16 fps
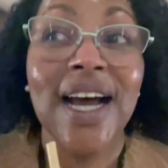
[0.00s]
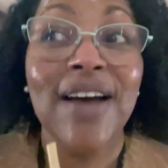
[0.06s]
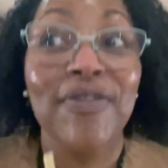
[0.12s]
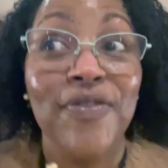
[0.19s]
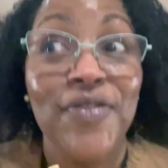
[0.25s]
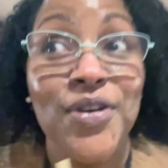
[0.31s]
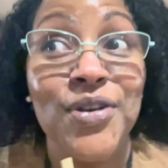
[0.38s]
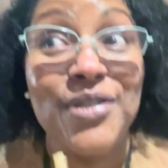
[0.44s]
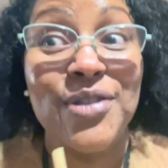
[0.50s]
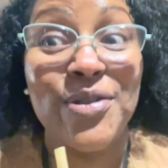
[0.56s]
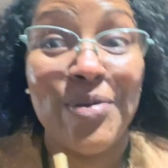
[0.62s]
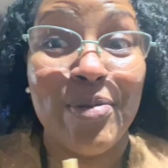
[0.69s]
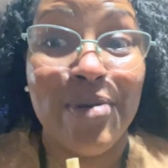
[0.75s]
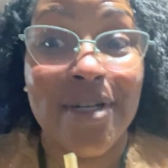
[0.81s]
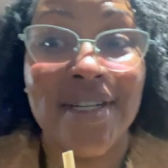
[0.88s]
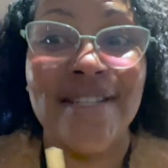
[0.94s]
feel
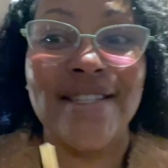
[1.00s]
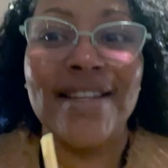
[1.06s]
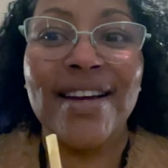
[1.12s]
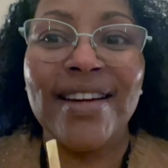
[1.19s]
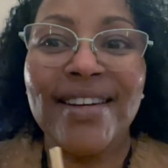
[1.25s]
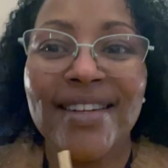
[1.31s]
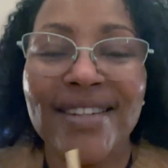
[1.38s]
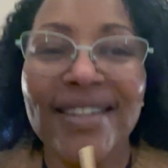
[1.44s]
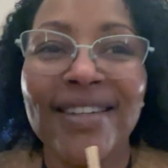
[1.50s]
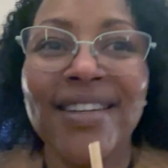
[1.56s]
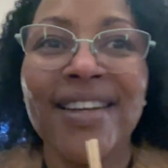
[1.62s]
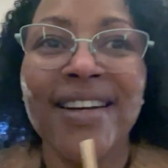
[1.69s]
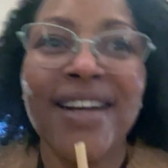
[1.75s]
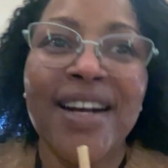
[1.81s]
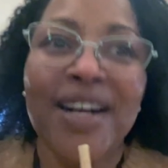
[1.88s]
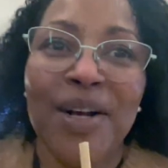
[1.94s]
super excited,
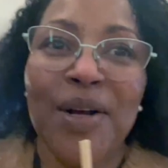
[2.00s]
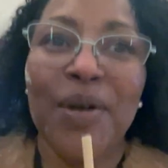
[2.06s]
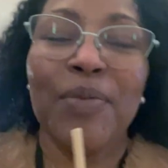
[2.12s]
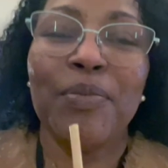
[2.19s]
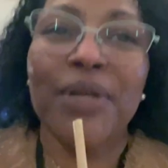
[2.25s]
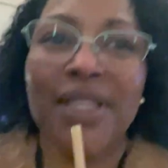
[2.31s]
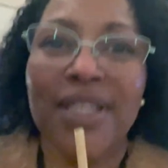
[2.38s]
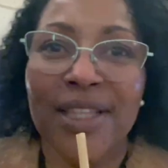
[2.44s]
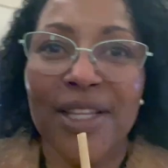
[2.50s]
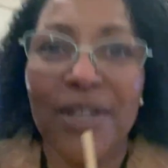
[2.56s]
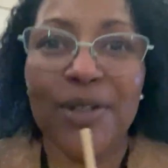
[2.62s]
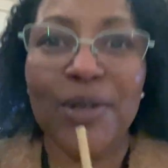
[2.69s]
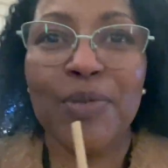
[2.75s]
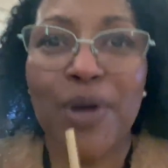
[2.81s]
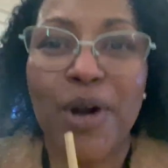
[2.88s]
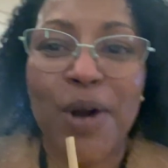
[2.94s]
but then there's
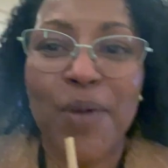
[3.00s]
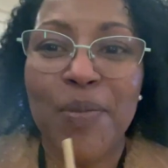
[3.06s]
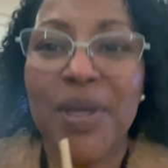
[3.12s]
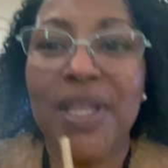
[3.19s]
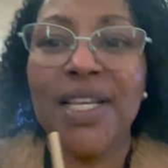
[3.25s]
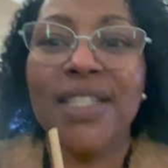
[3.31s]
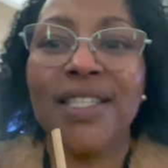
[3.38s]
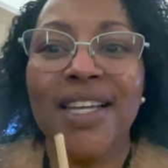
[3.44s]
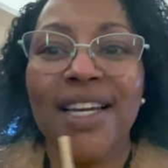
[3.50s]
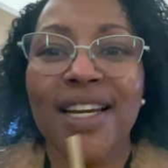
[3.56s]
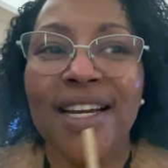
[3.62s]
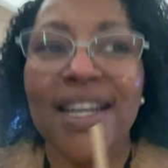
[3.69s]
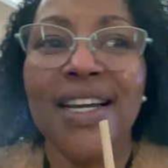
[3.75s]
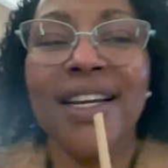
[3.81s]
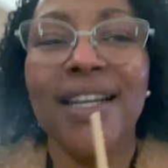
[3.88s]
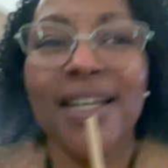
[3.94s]
a part of me that's
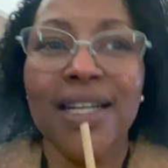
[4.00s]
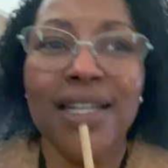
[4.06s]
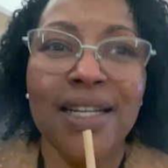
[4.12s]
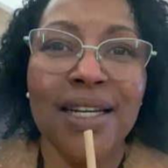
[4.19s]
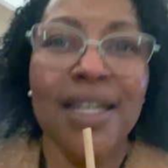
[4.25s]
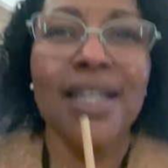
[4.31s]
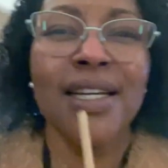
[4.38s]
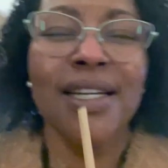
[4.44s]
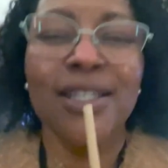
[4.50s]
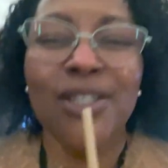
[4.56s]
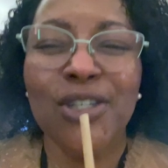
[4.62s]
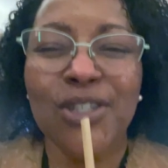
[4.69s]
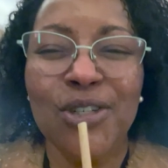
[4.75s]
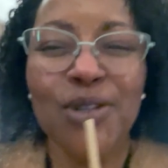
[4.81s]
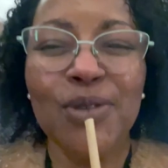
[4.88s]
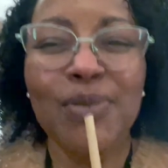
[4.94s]
like,
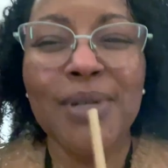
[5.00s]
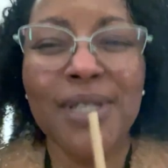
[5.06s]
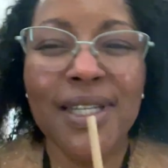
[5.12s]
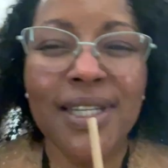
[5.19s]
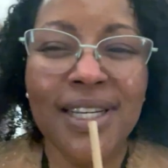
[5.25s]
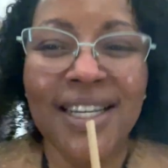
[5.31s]
should you be?